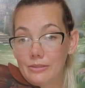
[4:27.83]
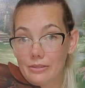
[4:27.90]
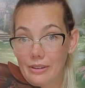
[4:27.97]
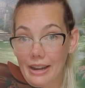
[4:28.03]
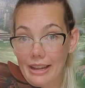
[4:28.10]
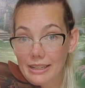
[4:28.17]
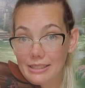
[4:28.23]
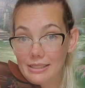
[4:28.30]

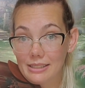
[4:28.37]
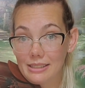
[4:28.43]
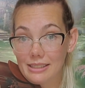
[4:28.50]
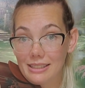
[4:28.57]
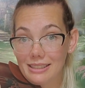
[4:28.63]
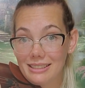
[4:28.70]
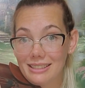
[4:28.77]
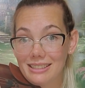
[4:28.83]
rest.
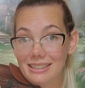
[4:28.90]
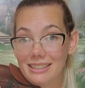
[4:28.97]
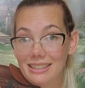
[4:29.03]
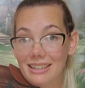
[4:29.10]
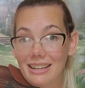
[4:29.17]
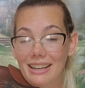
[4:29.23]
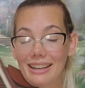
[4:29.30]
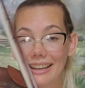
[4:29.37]

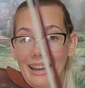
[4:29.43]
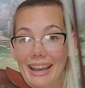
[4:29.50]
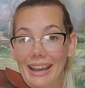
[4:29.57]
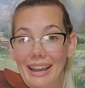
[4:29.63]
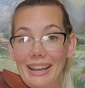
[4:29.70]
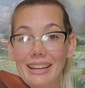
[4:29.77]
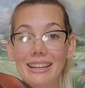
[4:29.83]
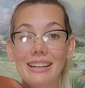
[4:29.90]

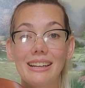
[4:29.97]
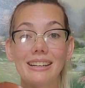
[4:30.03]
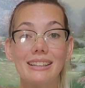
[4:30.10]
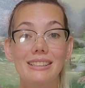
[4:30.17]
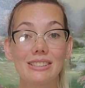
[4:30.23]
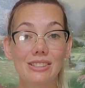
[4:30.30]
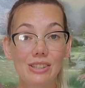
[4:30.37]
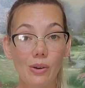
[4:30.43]
Okay?
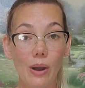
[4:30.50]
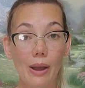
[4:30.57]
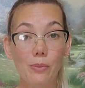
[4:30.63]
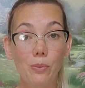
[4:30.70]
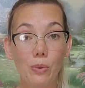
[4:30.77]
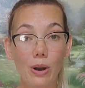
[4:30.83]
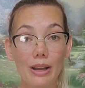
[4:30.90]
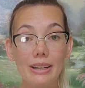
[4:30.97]
So I
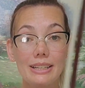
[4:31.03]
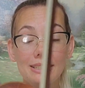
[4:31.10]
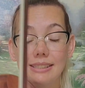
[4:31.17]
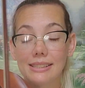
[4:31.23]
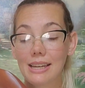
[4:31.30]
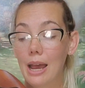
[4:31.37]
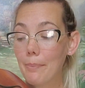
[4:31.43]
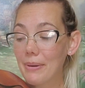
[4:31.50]
want a
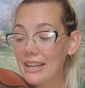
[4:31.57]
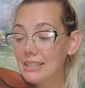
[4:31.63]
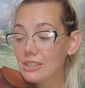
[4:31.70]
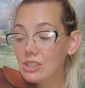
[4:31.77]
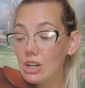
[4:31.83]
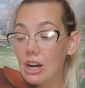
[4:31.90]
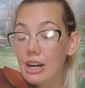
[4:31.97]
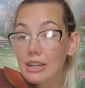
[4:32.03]
stop and
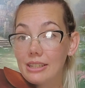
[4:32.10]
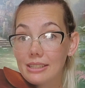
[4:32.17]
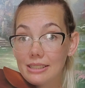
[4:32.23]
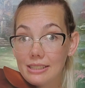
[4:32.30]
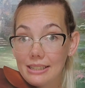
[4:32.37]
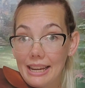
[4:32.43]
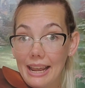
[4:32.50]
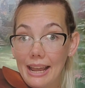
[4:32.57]
start.
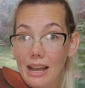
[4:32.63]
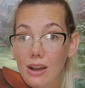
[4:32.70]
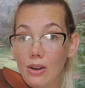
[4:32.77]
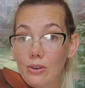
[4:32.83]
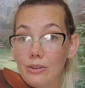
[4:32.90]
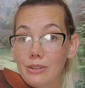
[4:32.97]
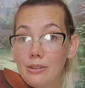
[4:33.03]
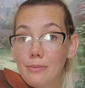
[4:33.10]

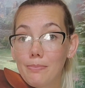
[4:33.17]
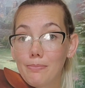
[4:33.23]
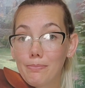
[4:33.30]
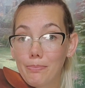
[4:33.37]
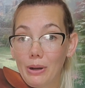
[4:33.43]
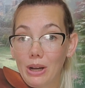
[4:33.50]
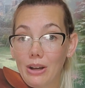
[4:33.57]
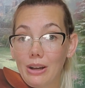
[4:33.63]

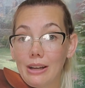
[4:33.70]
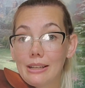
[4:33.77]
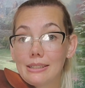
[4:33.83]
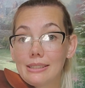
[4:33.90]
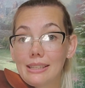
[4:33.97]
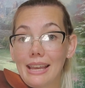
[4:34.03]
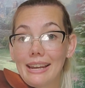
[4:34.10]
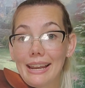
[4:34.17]
Down,
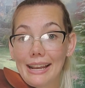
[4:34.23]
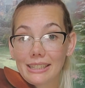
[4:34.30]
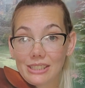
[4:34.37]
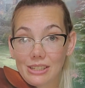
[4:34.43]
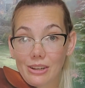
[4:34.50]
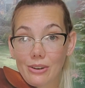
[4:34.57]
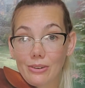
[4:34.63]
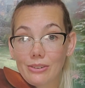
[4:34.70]
pause. Next
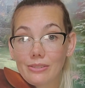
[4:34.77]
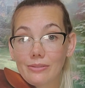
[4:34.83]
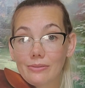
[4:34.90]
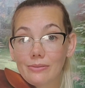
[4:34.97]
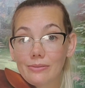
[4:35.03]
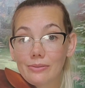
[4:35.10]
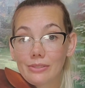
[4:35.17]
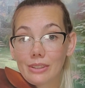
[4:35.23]
note.
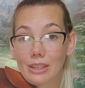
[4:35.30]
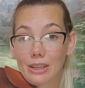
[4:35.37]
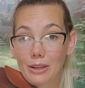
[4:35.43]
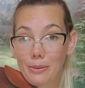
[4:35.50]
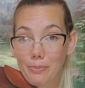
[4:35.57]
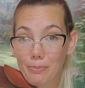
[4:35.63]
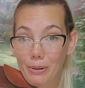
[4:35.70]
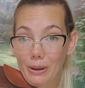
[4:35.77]

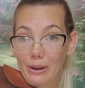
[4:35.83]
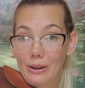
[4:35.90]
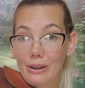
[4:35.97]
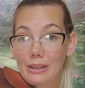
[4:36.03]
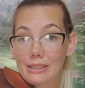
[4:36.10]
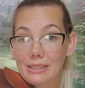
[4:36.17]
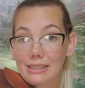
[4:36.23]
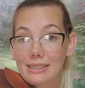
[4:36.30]

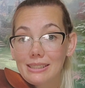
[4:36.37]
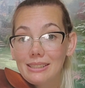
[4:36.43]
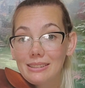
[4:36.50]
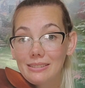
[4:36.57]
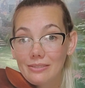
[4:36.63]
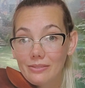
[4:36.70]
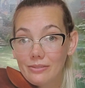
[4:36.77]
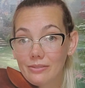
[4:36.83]
Pause.
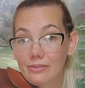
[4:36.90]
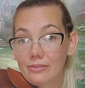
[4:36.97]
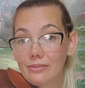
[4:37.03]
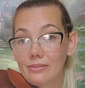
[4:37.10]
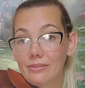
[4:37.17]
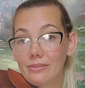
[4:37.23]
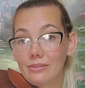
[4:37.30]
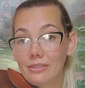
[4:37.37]

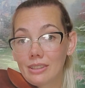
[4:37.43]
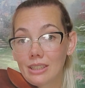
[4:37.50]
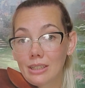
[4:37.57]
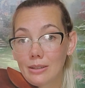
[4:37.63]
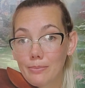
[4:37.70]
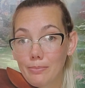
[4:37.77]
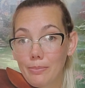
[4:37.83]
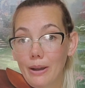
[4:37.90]

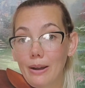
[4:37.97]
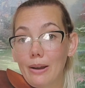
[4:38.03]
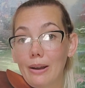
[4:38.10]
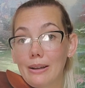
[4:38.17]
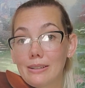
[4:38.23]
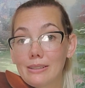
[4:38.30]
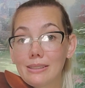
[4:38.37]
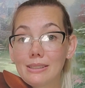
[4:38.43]

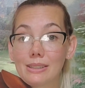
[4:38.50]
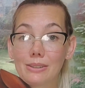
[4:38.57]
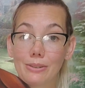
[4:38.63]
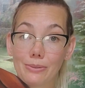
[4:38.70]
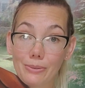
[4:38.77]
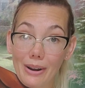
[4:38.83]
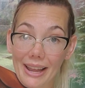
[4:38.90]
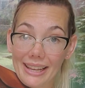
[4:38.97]
Pause,
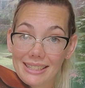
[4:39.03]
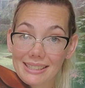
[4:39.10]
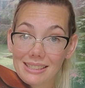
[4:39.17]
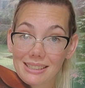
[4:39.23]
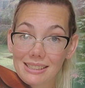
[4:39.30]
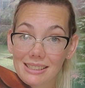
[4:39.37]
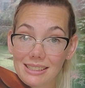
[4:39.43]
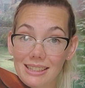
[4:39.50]
rest.
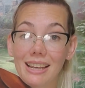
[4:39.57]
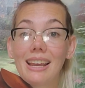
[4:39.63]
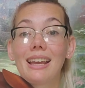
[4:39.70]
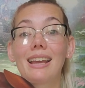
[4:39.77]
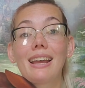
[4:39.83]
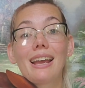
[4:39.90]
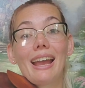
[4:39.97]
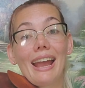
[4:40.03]

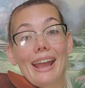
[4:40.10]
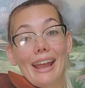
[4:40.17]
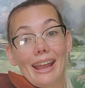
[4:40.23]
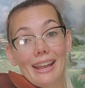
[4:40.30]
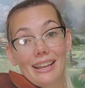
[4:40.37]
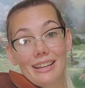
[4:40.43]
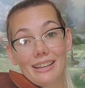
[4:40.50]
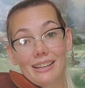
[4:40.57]

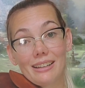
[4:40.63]
A,